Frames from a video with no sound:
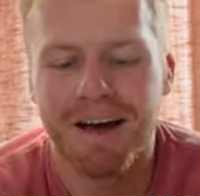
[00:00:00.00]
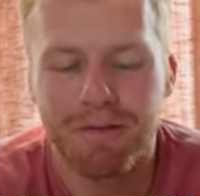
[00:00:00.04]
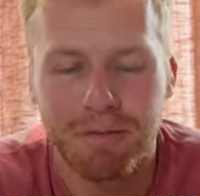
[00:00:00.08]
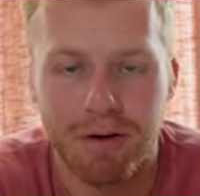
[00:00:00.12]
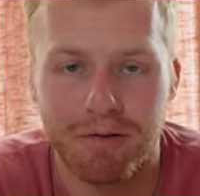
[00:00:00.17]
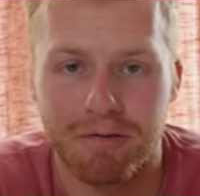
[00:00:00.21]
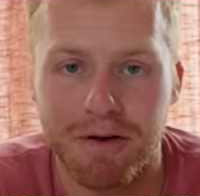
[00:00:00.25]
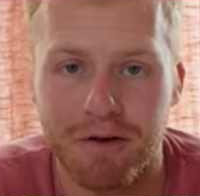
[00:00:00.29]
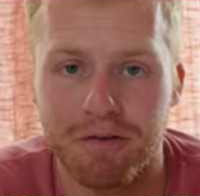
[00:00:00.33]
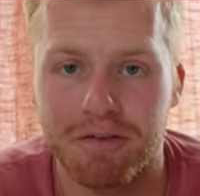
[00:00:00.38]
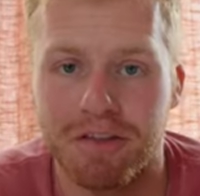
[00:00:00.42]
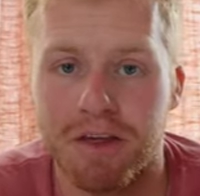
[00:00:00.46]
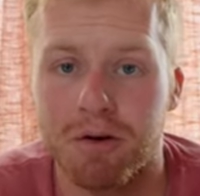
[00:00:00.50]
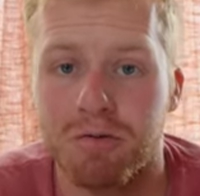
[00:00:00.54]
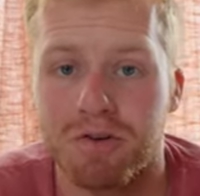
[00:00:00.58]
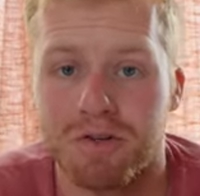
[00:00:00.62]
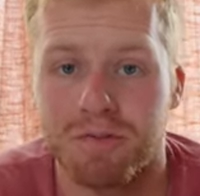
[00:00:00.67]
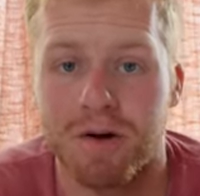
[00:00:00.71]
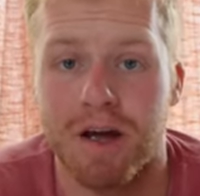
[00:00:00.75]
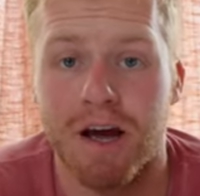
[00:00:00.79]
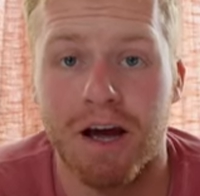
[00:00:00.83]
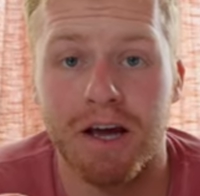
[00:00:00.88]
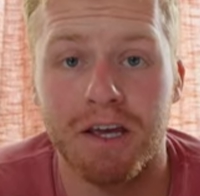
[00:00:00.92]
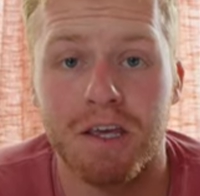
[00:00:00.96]
my favorite thing was
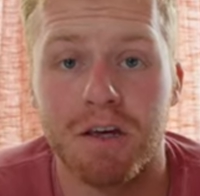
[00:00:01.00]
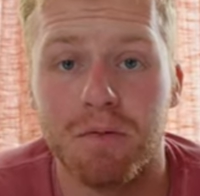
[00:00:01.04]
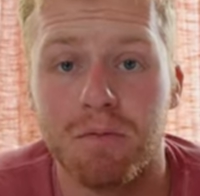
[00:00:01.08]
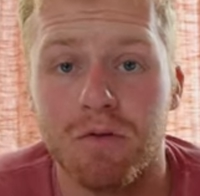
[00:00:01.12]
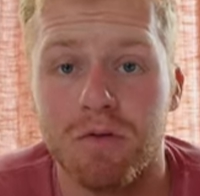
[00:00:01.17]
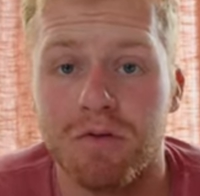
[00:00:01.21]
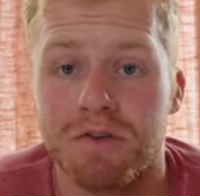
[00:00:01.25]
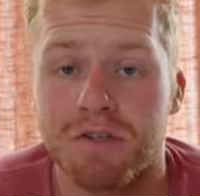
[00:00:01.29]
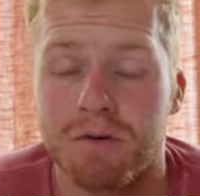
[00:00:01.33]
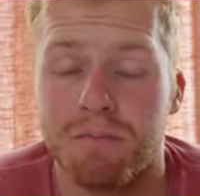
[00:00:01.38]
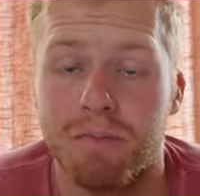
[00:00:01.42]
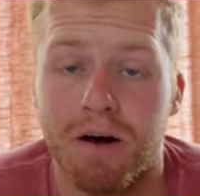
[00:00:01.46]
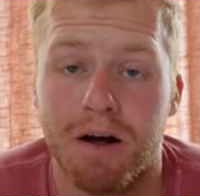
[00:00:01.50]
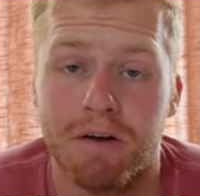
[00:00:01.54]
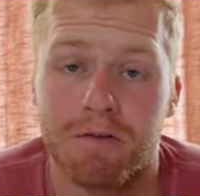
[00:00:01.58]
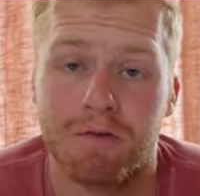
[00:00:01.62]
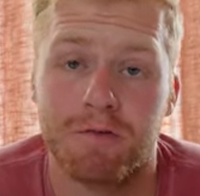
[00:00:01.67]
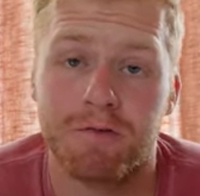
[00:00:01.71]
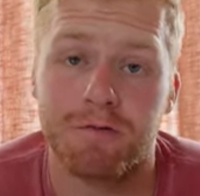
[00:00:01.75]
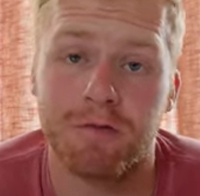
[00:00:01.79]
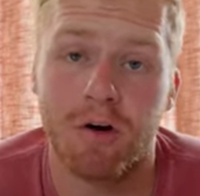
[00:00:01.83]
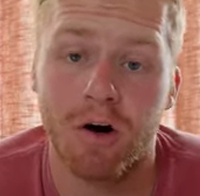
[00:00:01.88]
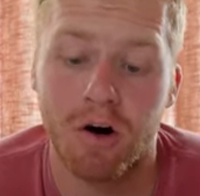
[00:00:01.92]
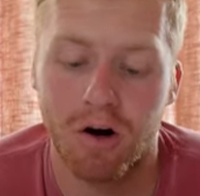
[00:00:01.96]
my hiking boots by
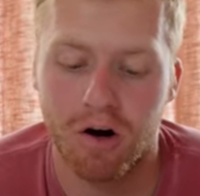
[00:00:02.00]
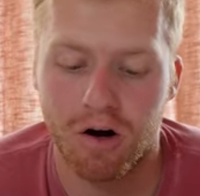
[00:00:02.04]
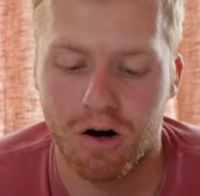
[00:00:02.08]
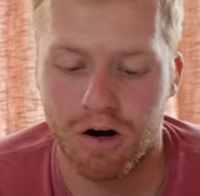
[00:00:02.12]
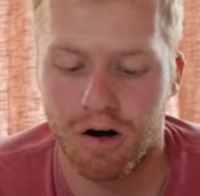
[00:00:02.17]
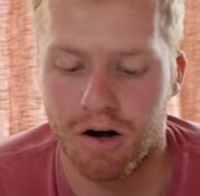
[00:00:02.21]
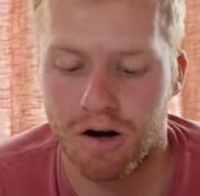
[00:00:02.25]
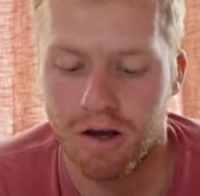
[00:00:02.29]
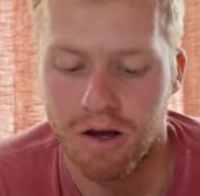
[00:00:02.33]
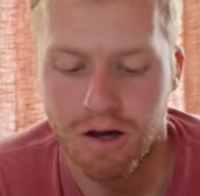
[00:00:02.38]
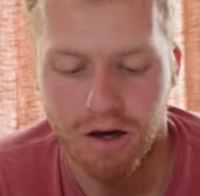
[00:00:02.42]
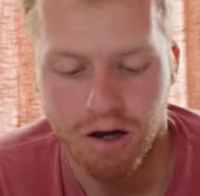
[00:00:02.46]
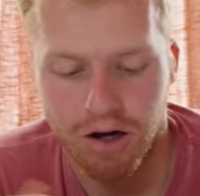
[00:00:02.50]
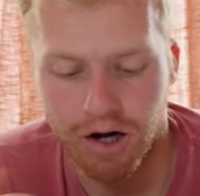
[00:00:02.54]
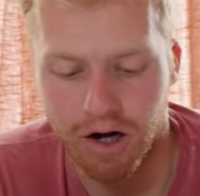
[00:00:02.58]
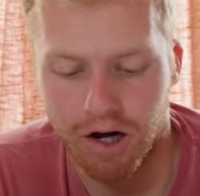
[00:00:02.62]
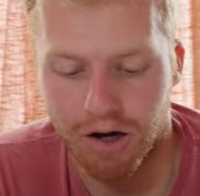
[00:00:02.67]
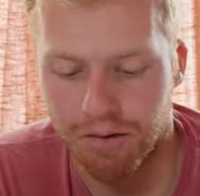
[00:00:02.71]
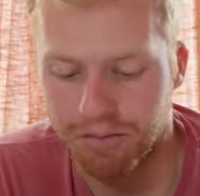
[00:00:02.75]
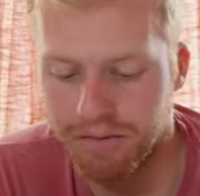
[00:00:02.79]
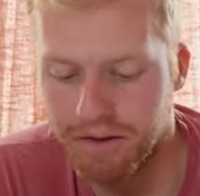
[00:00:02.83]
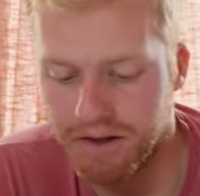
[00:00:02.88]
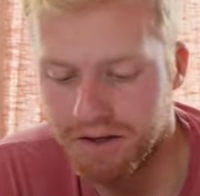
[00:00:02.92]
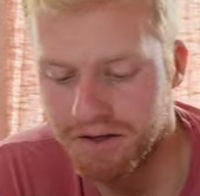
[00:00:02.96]
far.
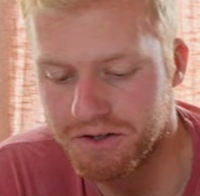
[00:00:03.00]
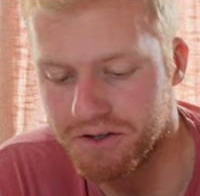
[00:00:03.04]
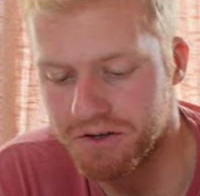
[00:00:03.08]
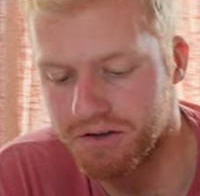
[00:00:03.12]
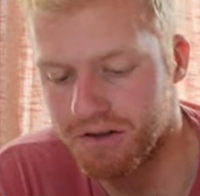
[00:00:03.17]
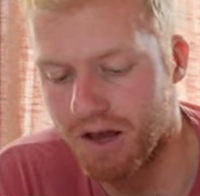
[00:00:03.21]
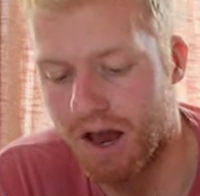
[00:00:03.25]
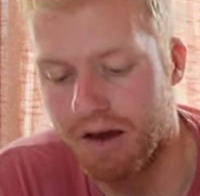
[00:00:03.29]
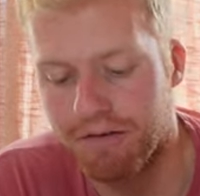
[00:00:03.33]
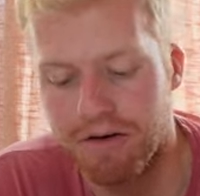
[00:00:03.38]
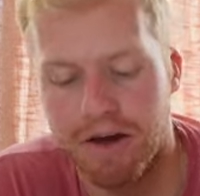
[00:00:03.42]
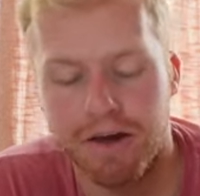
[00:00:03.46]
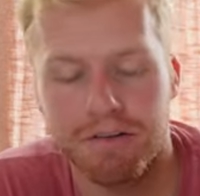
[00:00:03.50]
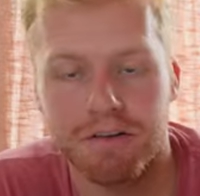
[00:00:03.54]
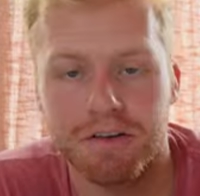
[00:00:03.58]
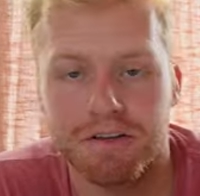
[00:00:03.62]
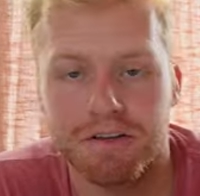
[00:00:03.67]
Uh, these, I've had